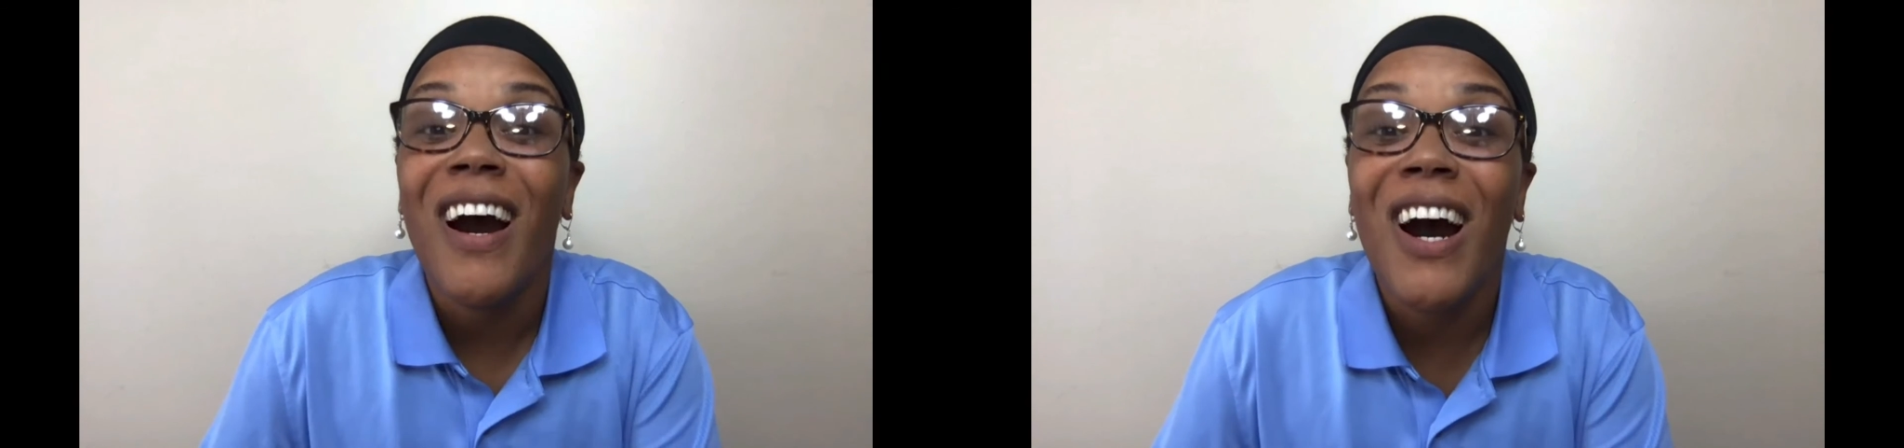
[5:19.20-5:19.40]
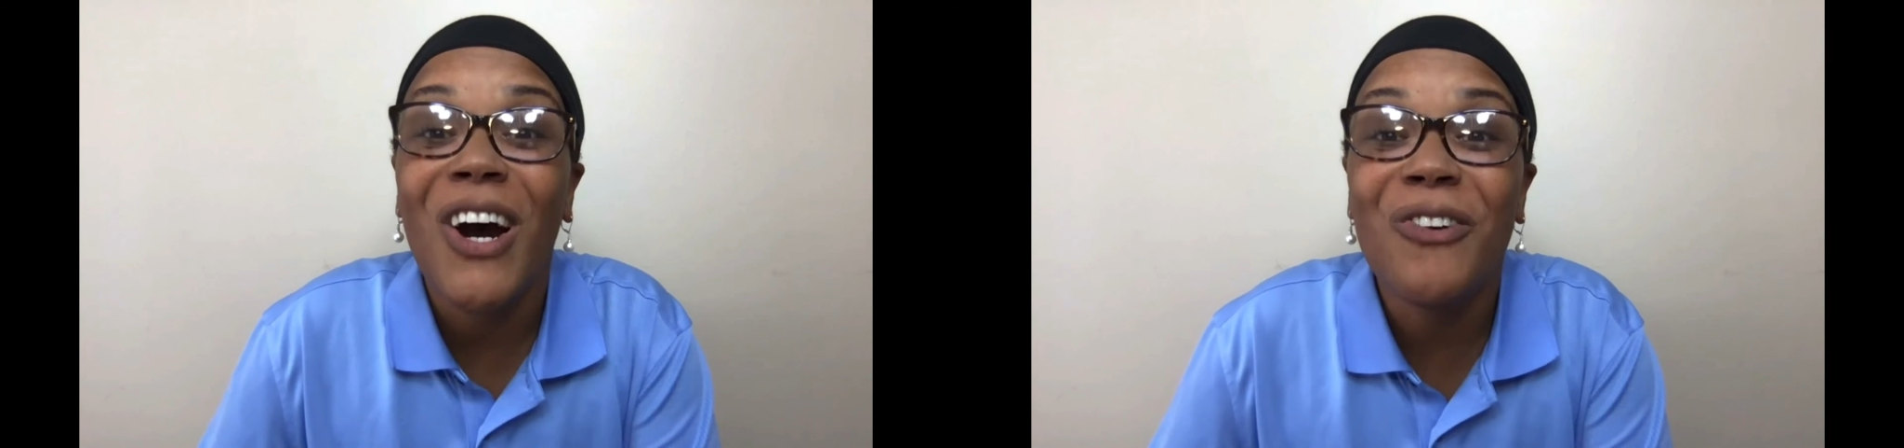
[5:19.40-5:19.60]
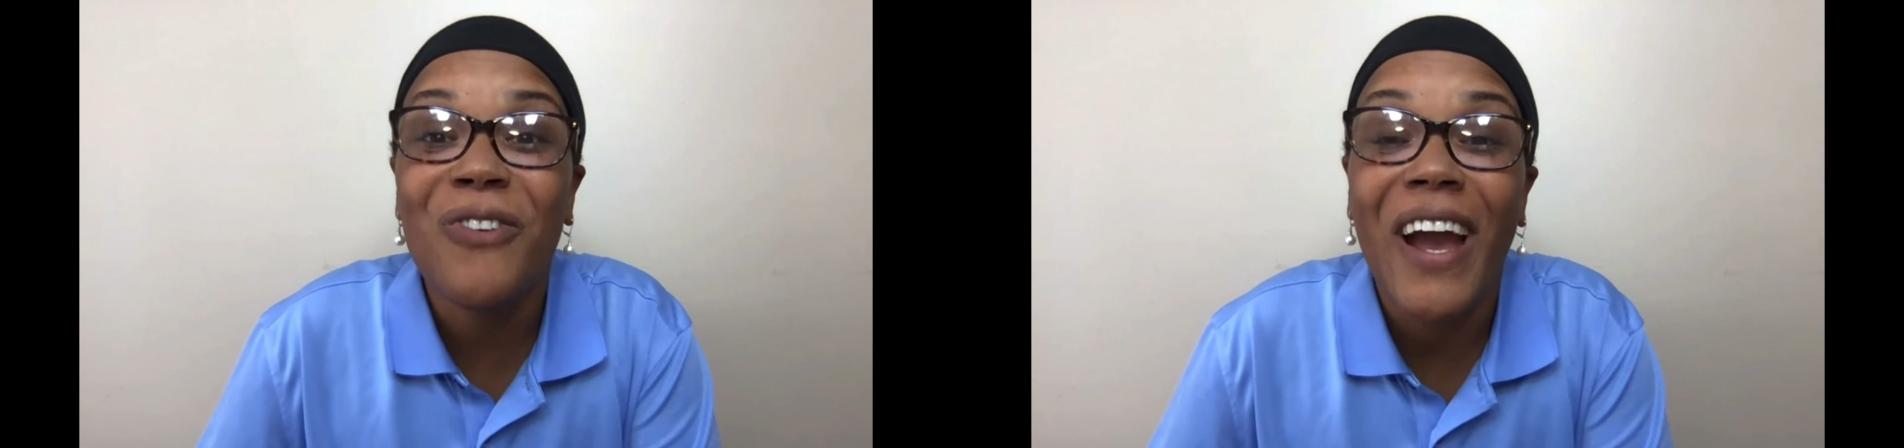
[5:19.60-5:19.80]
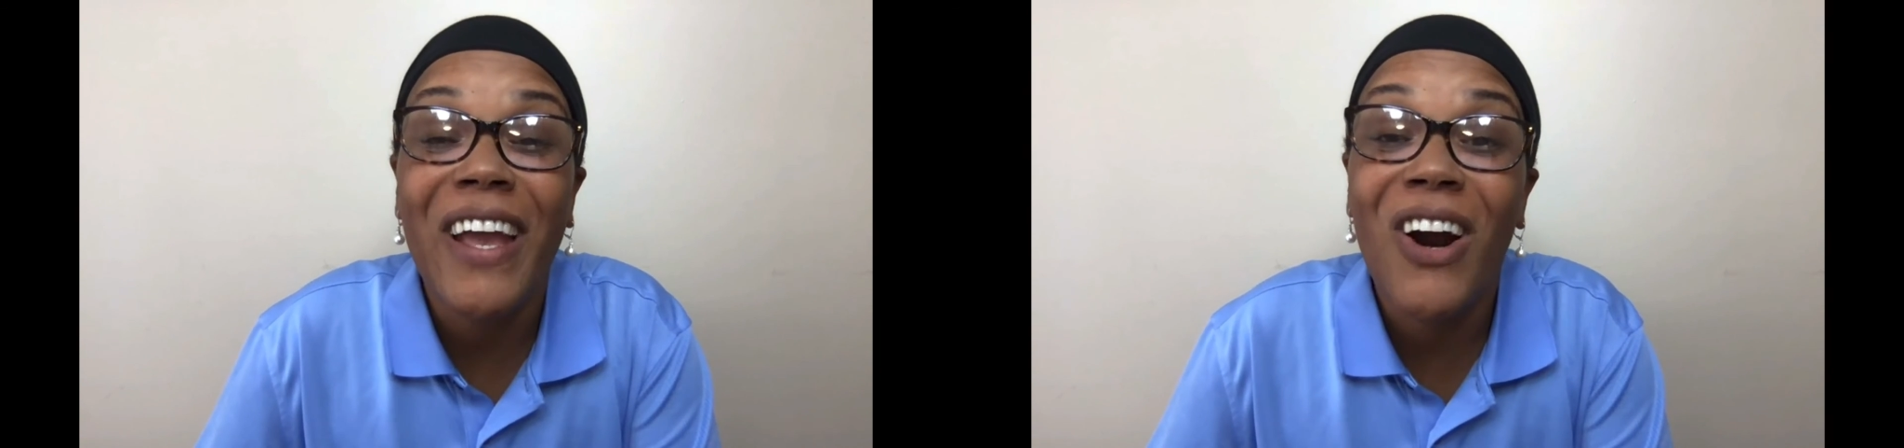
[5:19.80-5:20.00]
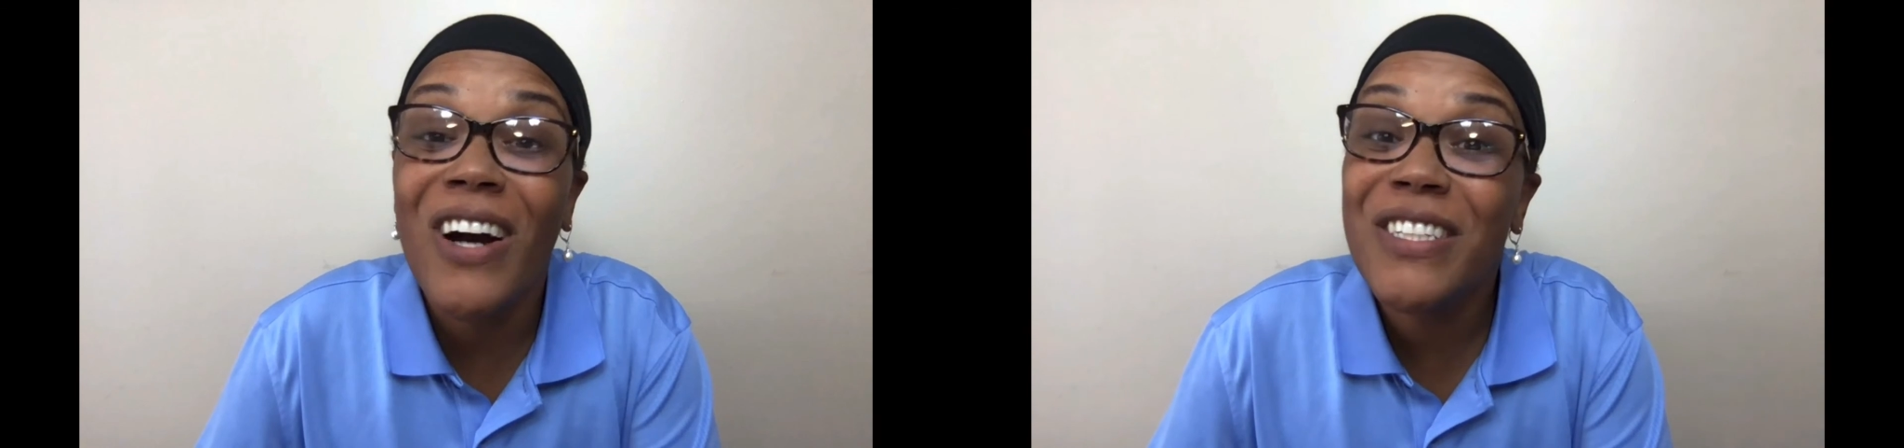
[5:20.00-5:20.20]
All right,
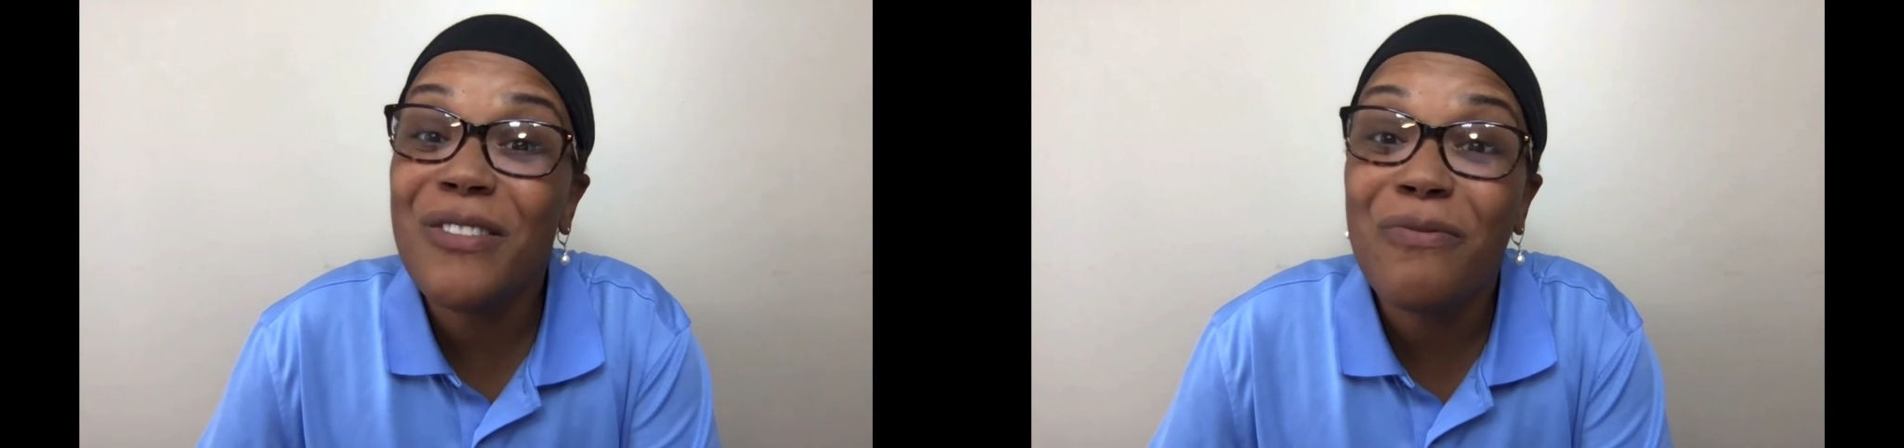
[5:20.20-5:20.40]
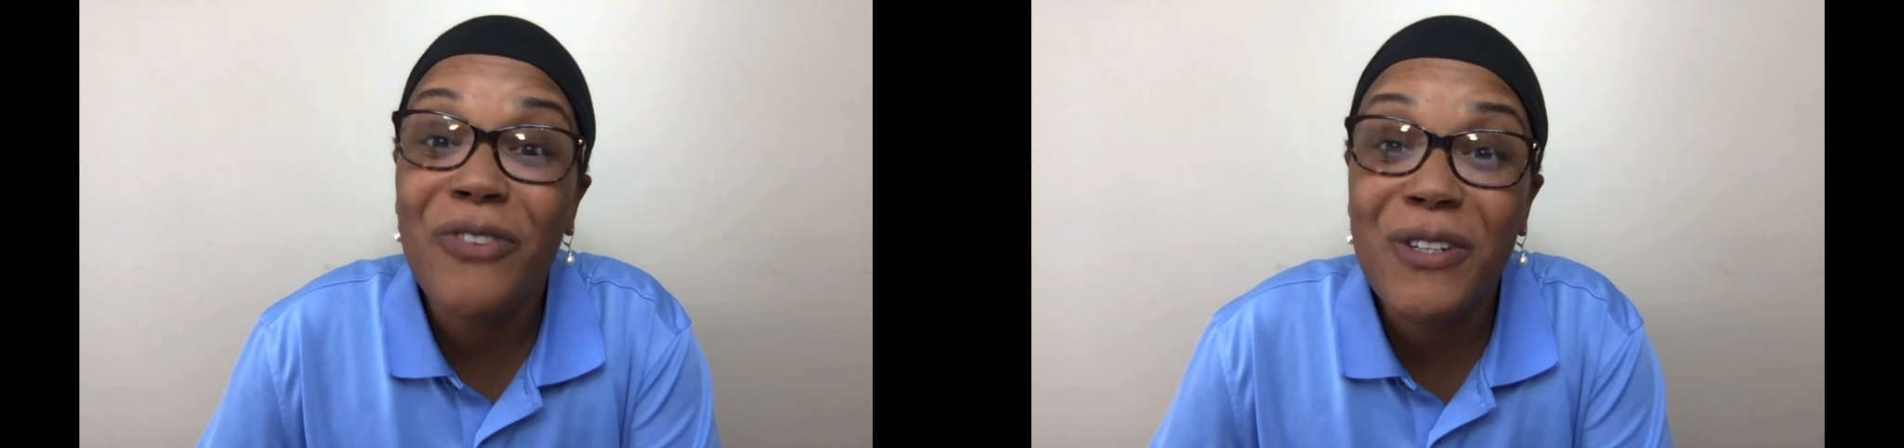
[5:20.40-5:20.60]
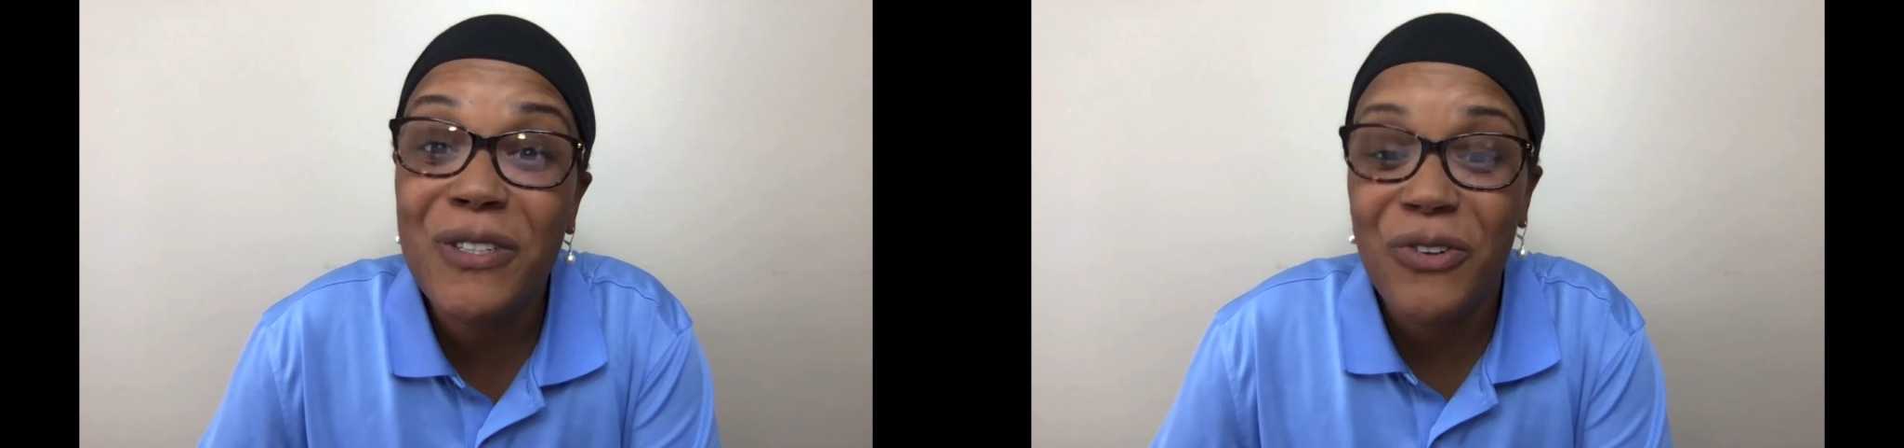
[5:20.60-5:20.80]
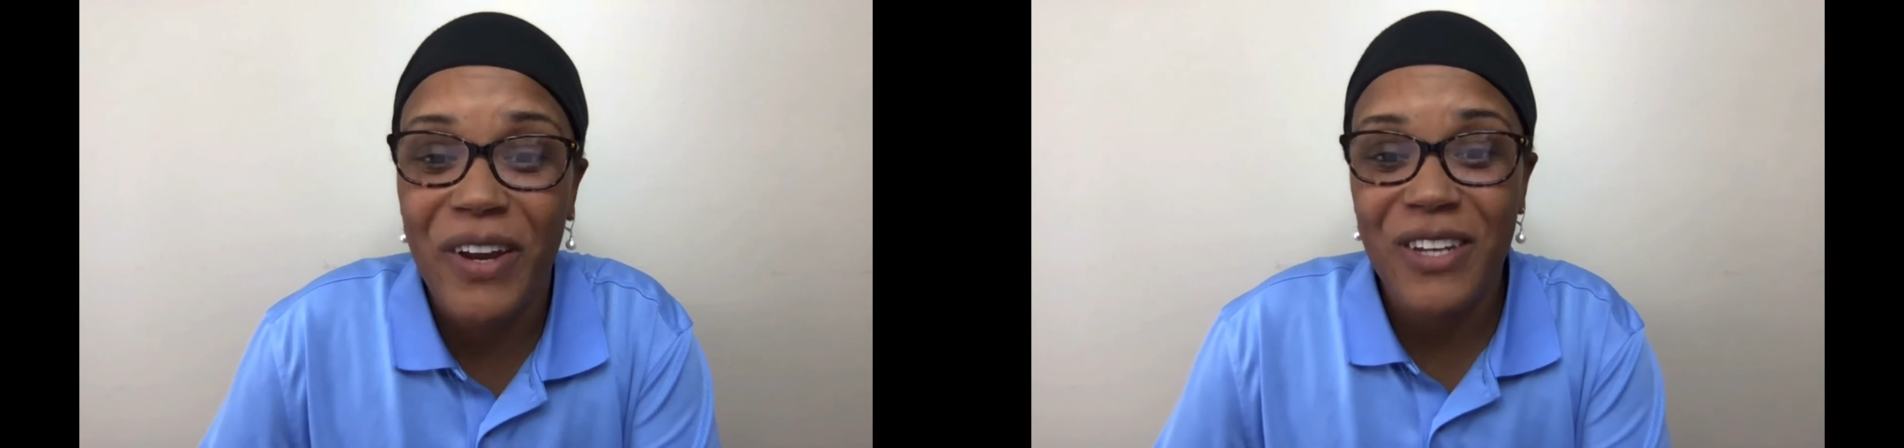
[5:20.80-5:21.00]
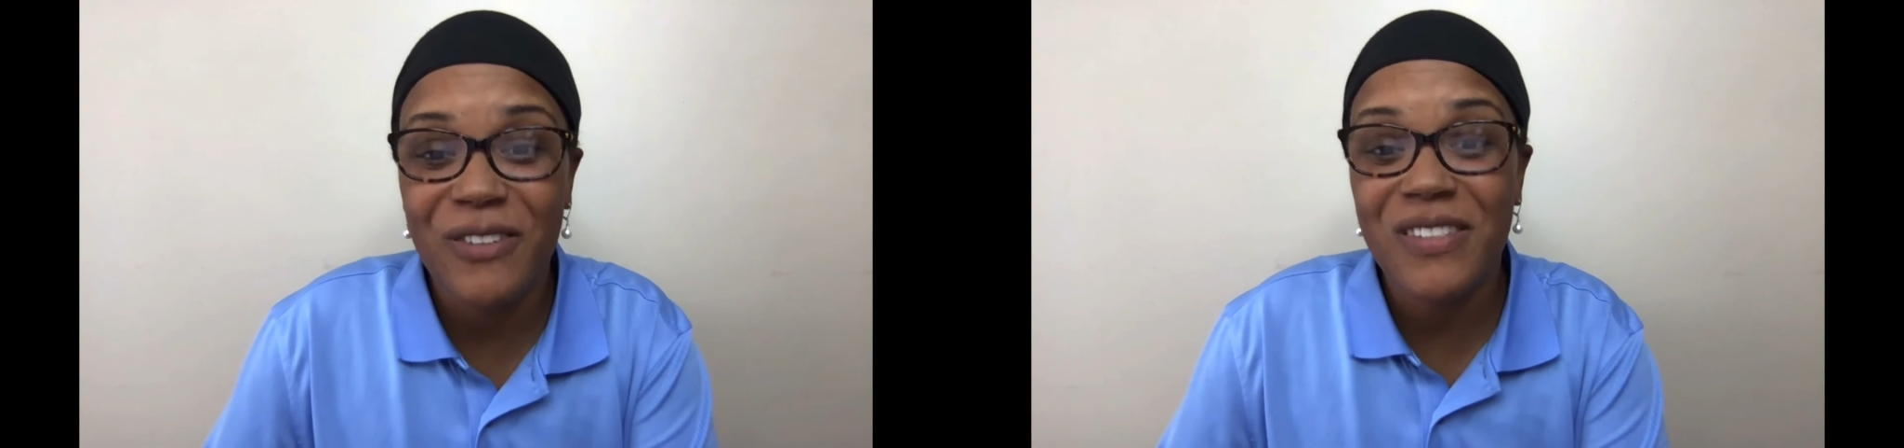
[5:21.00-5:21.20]
awesome first
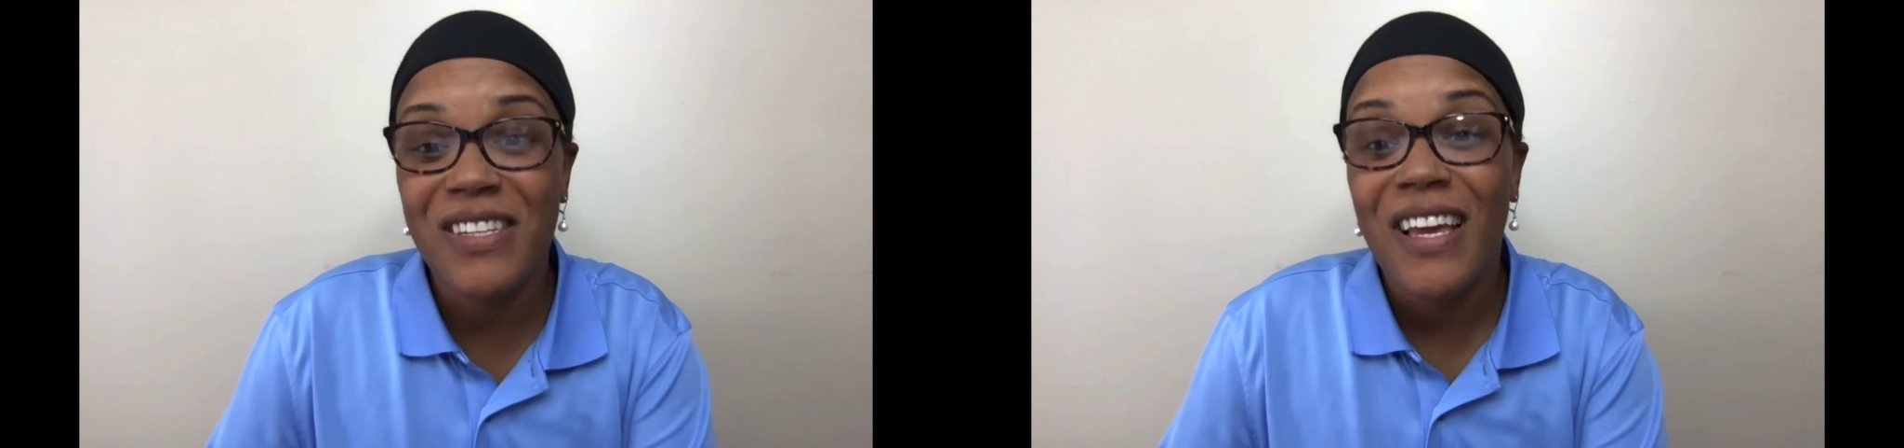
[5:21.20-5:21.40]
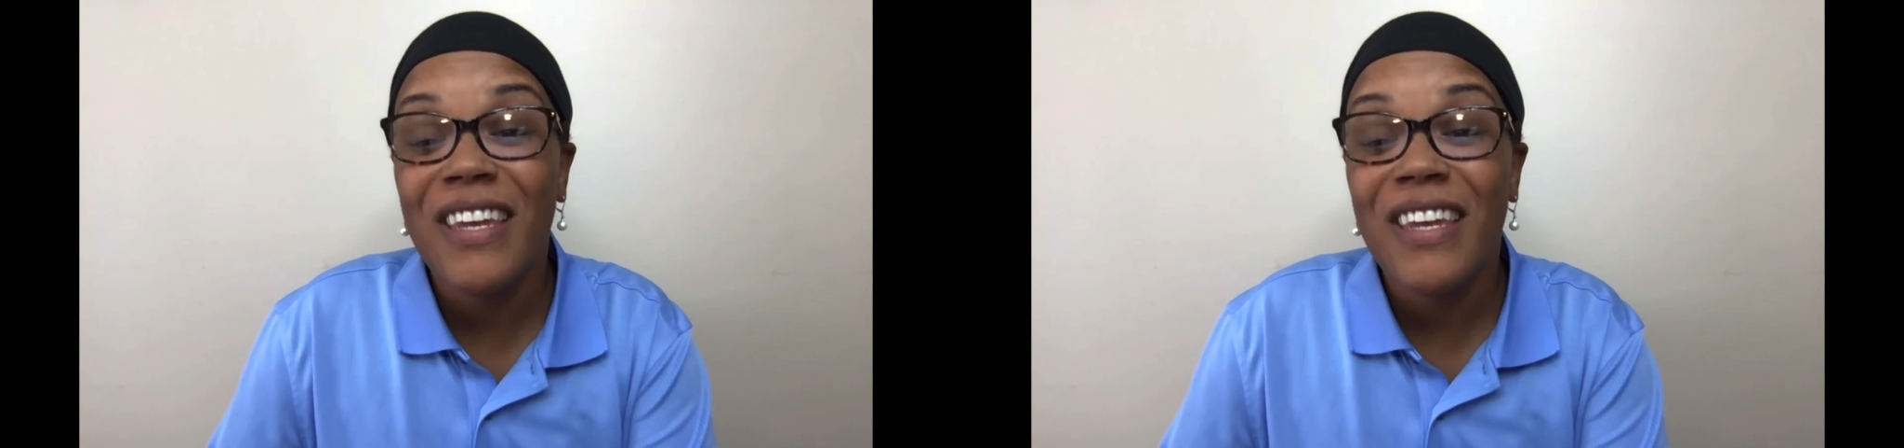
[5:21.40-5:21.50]
graders.